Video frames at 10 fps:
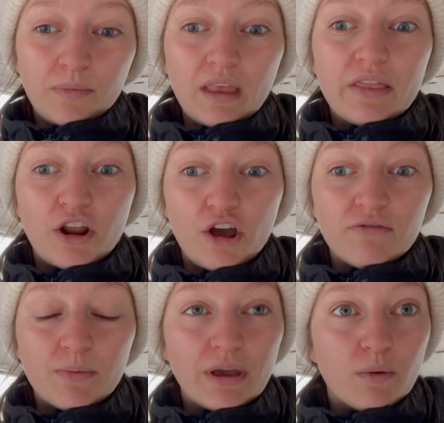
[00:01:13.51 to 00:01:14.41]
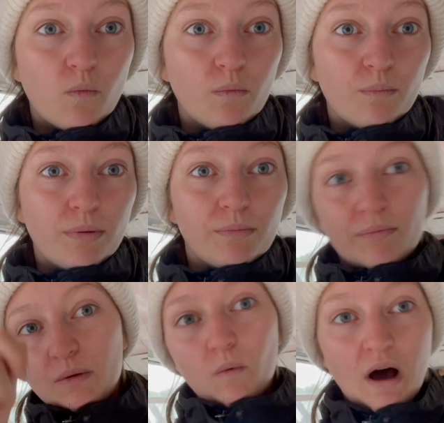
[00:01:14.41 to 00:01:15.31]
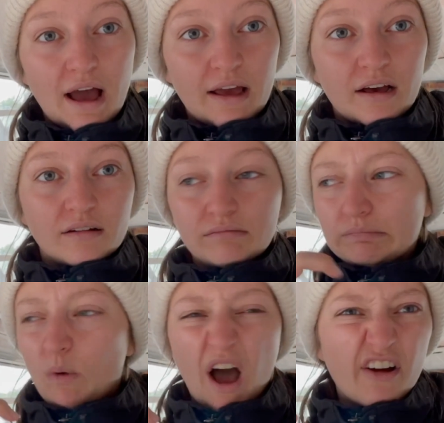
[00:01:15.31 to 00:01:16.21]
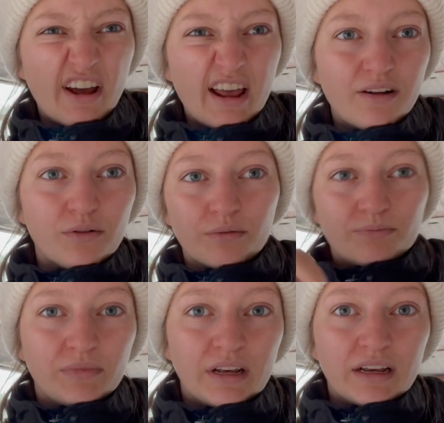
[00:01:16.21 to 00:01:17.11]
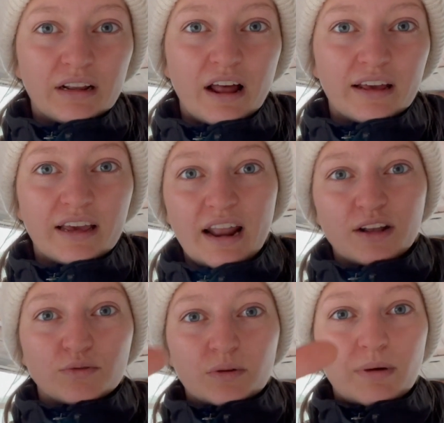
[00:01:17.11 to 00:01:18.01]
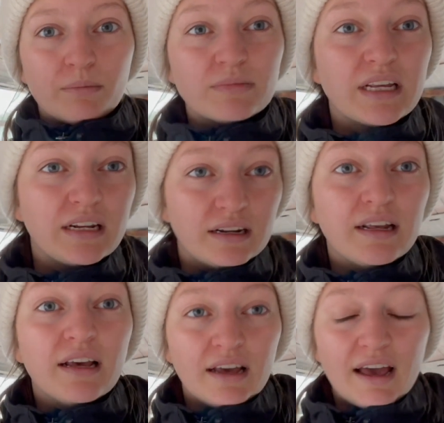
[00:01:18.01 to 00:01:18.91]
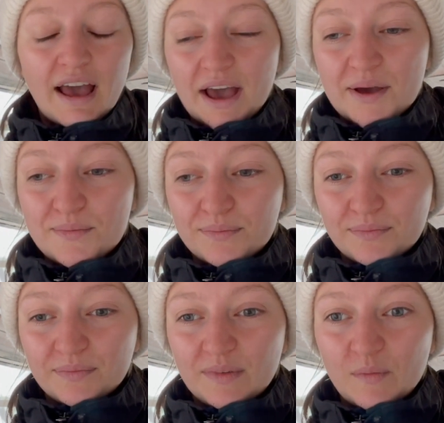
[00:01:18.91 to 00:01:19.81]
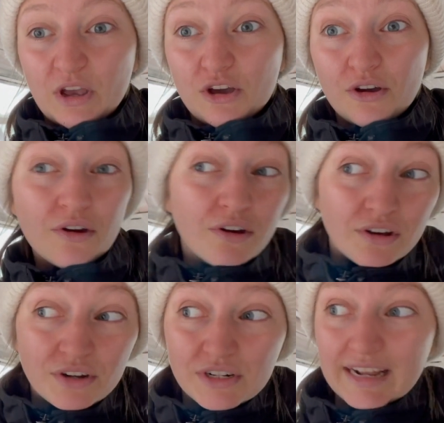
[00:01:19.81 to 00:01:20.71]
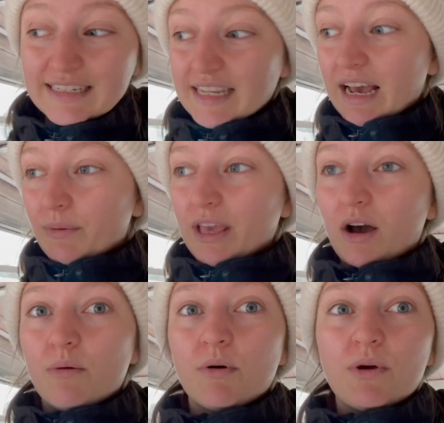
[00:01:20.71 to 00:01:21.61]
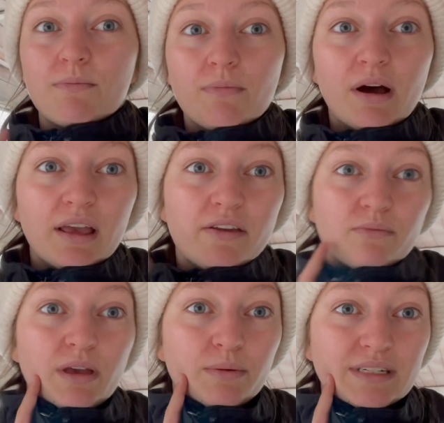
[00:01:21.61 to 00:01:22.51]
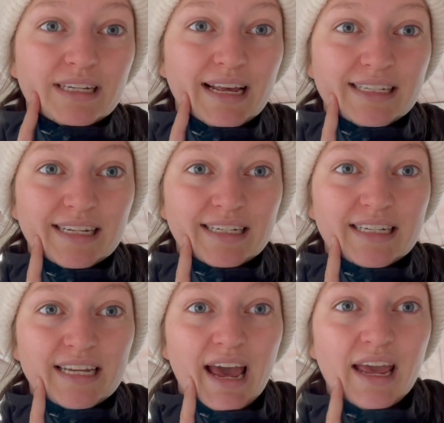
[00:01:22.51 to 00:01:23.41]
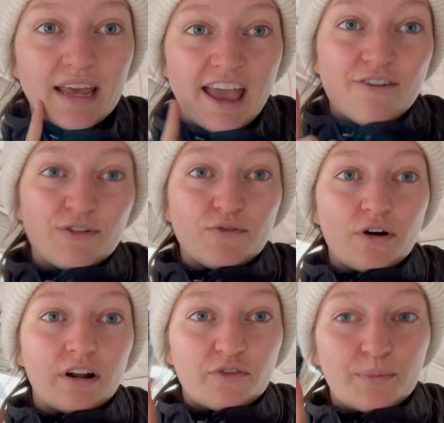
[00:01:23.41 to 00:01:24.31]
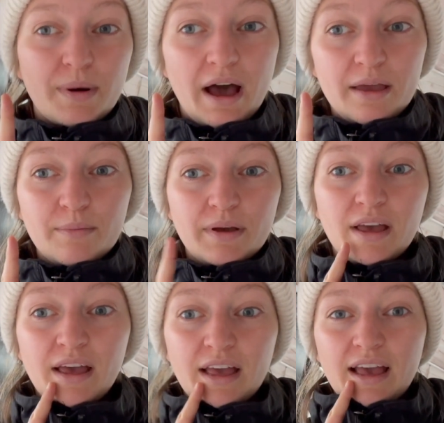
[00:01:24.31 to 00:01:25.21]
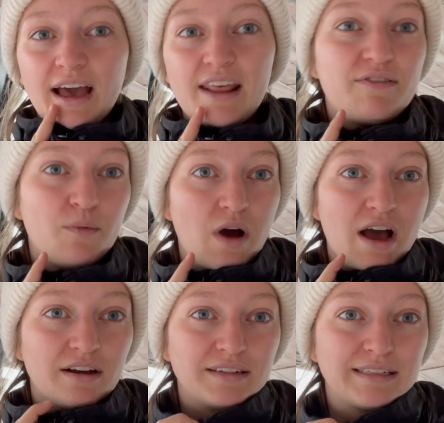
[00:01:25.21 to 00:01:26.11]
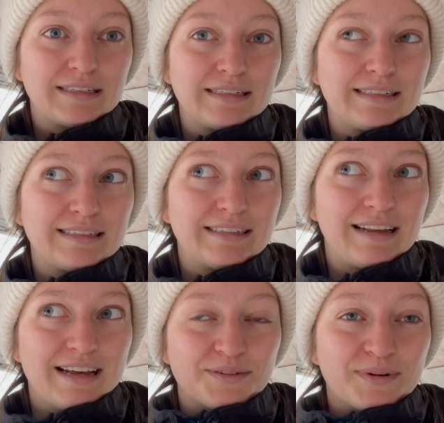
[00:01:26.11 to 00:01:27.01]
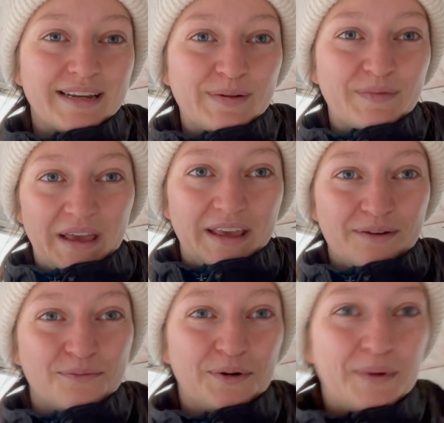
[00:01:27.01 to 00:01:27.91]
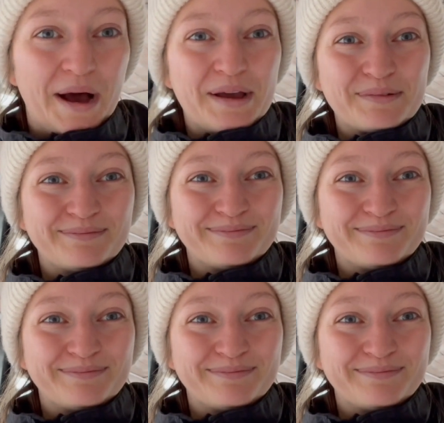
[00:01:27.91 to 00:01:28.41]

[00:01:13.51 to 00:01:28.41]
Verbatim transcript: And then hopefully we can wire wire it in or like connect all the pumps in. Um, we could, let's see how we get on, but we might even be able to test it today if we've got enough pipe and if it works as we think it will work.